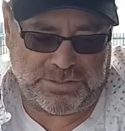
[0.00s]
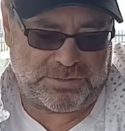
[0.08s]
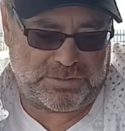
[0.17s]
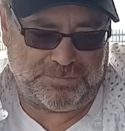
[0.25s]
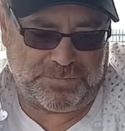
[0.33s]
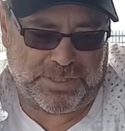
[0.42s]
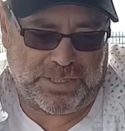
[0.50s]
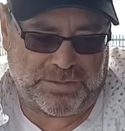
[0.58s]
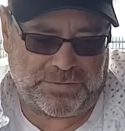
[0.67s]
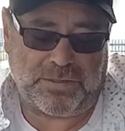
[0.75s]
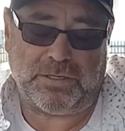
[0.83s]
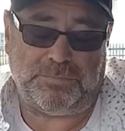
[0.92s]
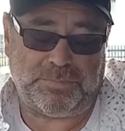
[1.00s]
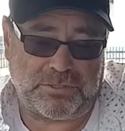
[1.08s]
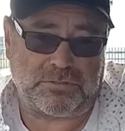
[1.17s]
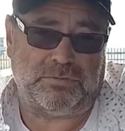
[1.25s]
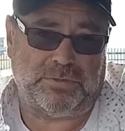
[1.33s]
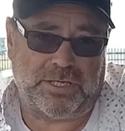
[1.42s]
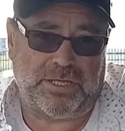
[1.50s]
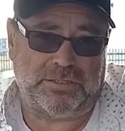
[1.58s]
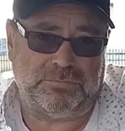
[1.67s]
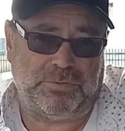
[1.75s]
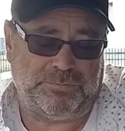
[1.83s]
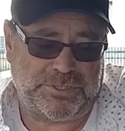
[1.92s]
system that the petrol one
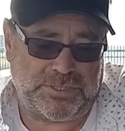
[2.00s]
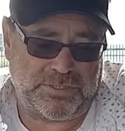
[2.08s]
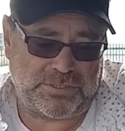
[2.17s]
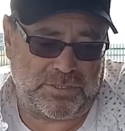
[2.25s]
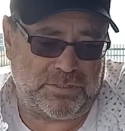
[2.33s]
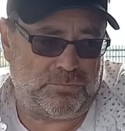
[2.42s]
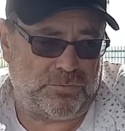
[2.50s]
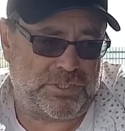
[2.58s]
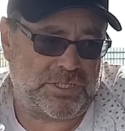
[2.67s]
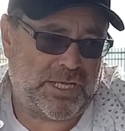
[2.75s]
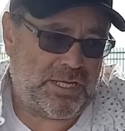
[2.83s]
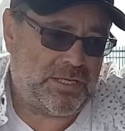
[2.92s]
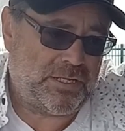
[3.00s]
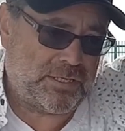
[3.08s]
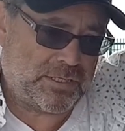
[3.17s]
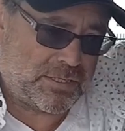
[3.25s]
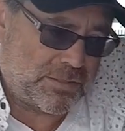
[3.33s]
had when we tested it, which had a